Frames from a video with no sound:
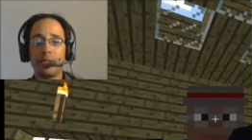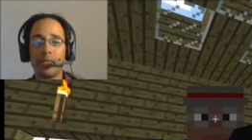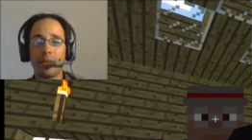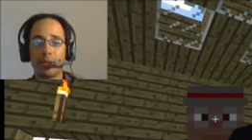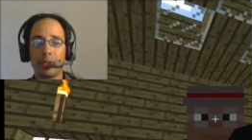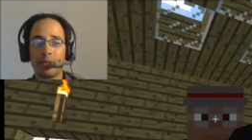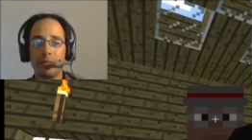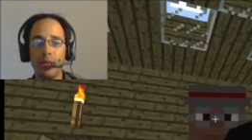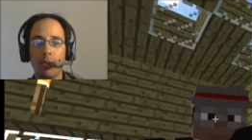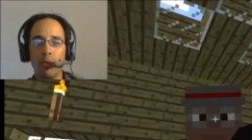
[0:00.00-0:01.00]
wait, sorry, I did that wrong.
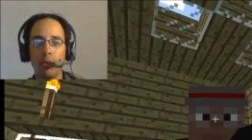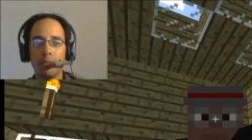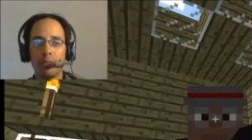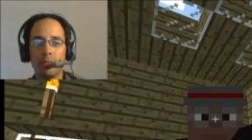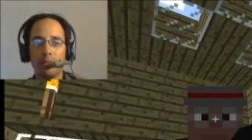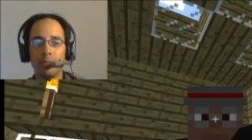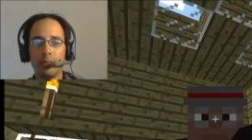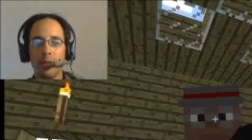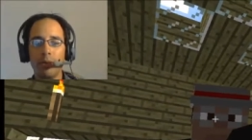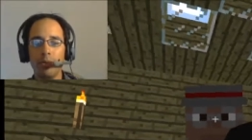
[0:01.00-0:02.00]
Hello,
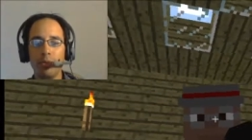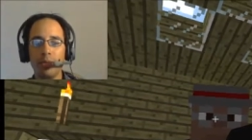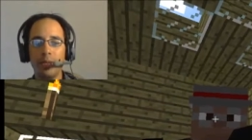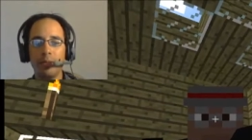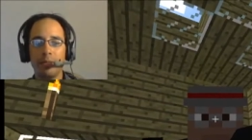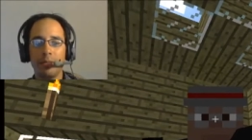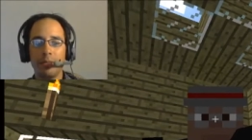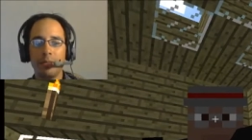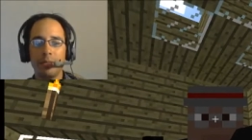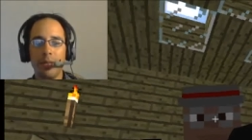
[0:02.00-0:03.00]
how are you doing?
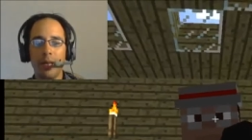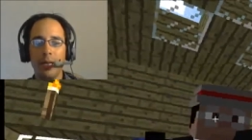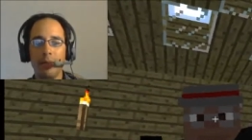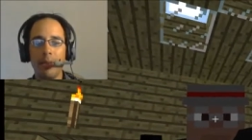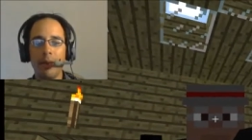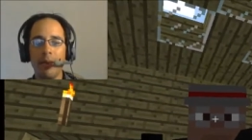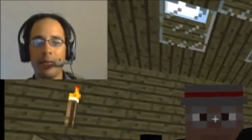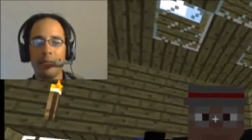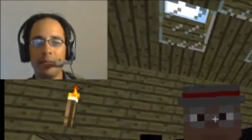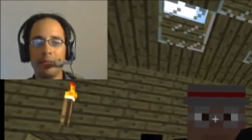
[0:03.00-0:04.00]
I am
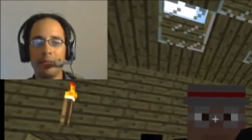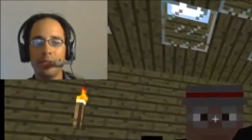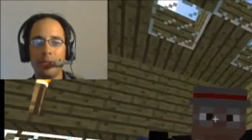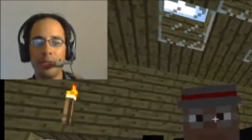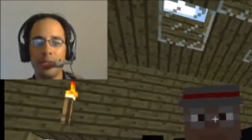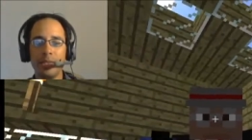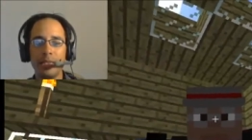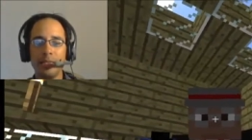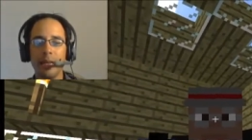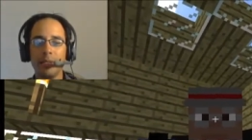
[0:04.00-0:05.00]
Eric, and for some
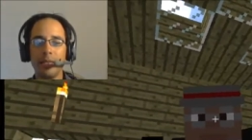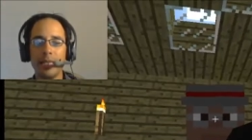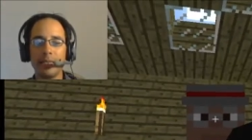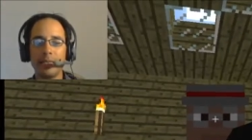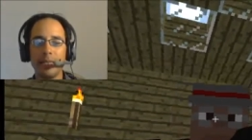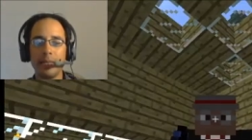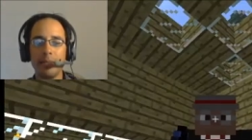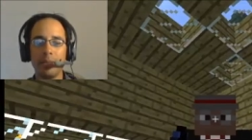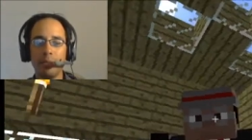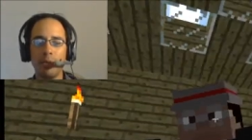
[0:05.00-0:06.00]
reason I sound like
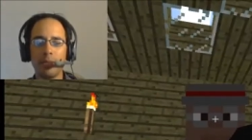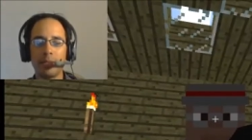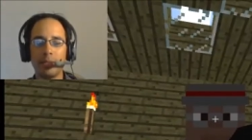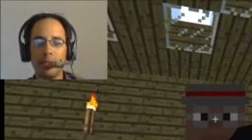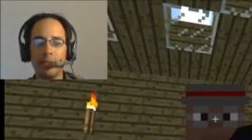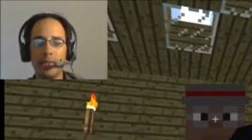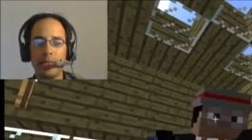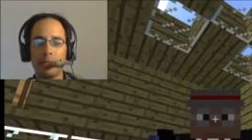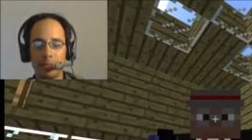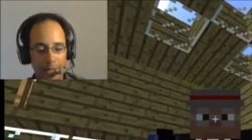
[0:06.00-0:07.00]
I'm a woman.
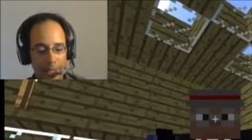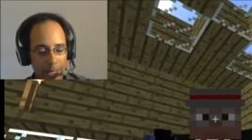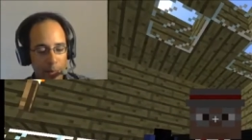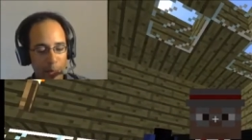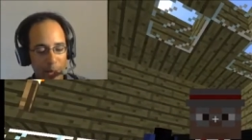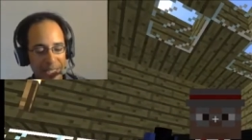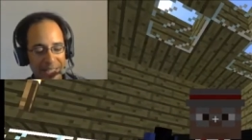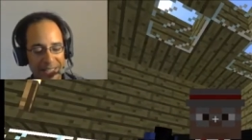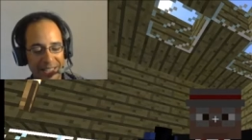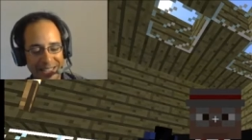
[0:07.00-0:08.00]
Uh, anyways,
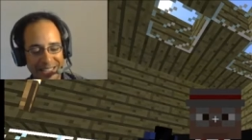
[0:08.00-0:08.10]
point